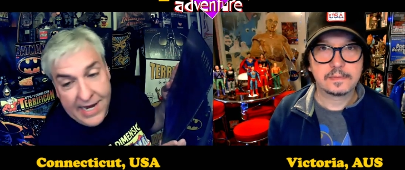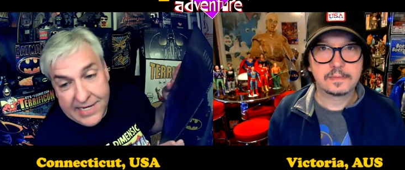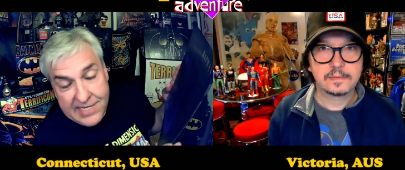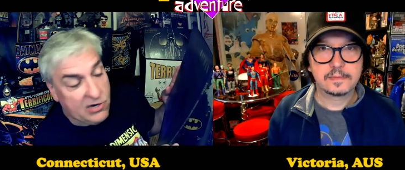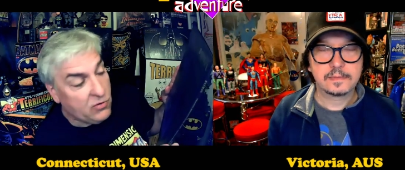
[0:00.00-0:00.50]

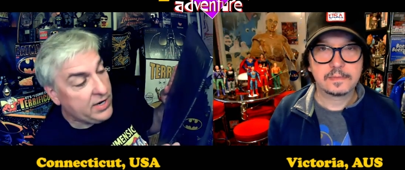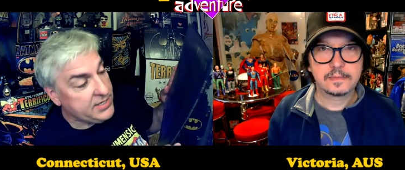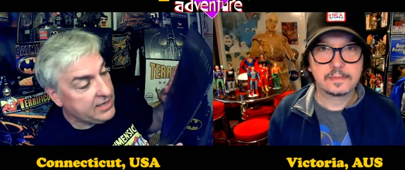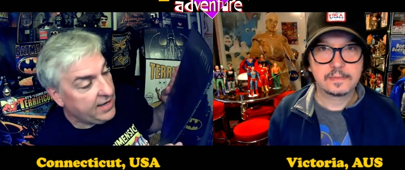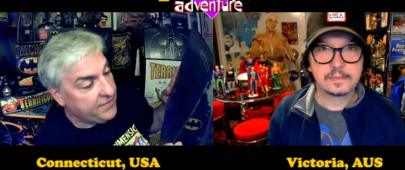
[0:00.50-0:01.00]
Speaker 1: yes, there
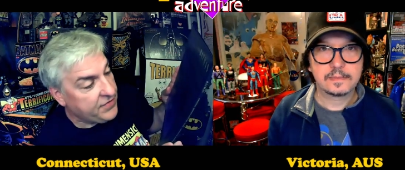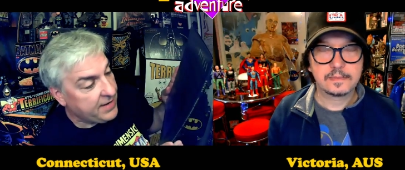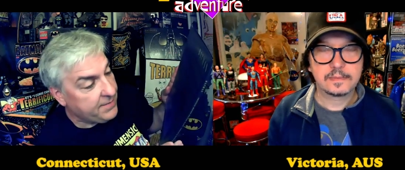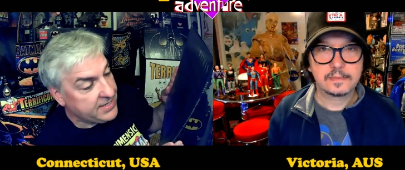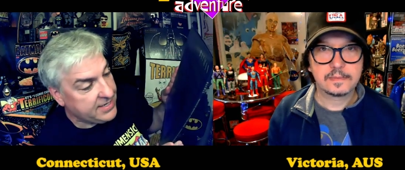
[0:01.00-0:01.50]
was a love
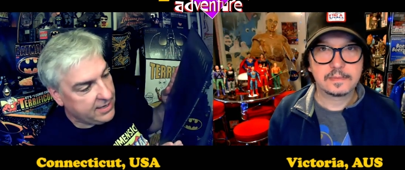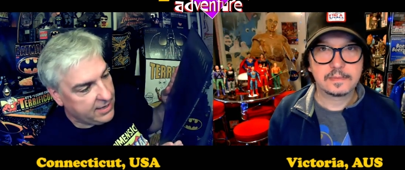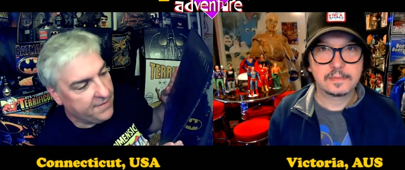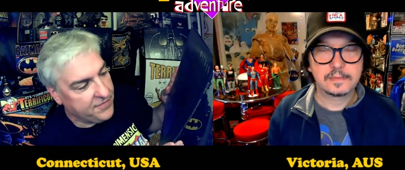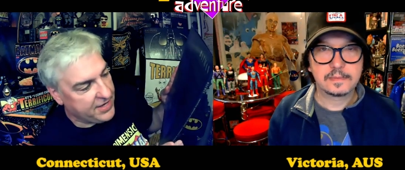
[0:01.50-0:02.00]
theme. It's the
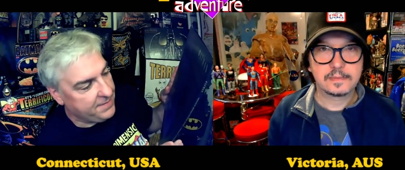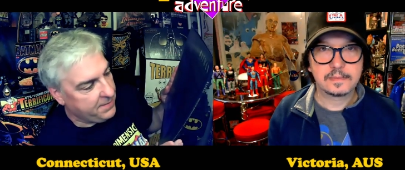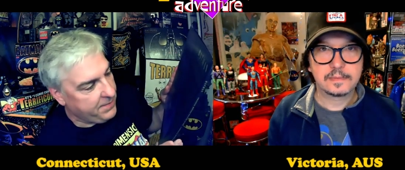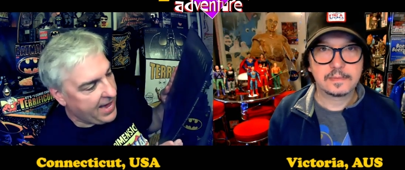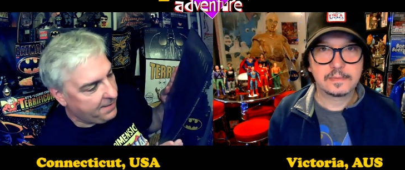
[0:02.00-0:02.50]
love theme
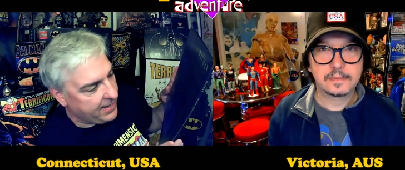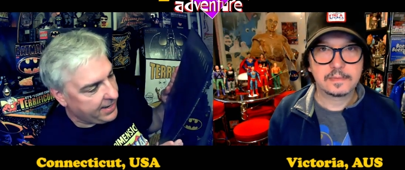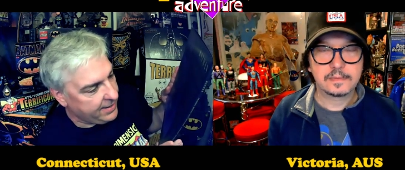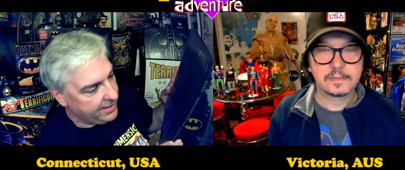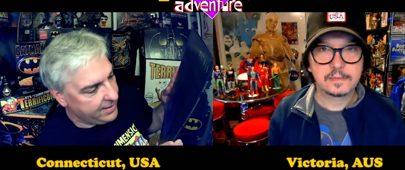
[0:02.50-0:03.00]
to
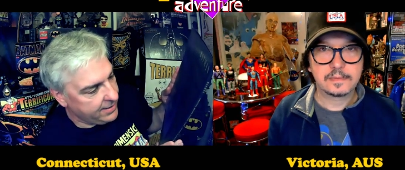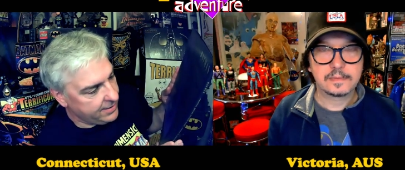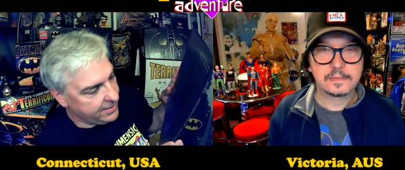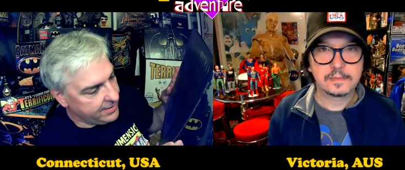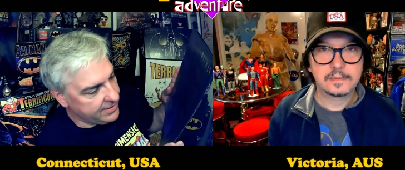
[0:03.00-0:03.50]
Batman,
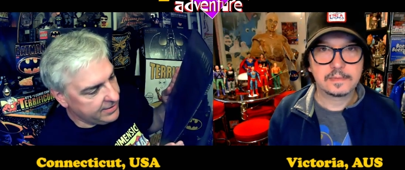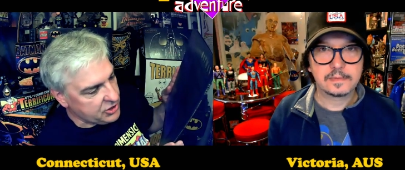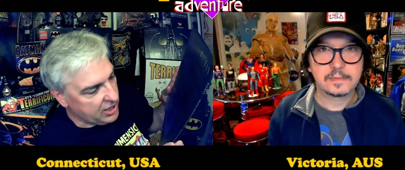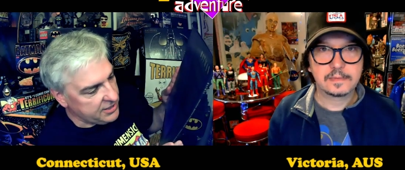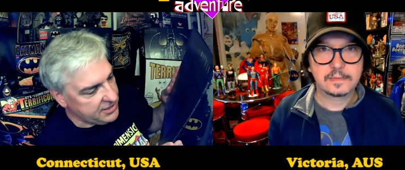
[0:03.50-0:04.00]
the
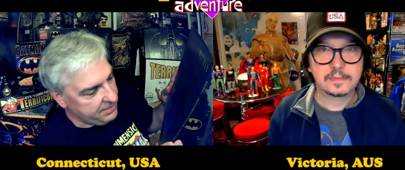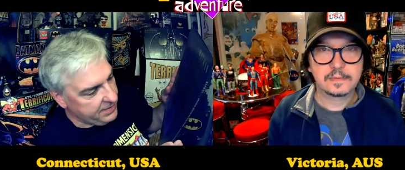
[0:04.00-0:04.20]
charge of the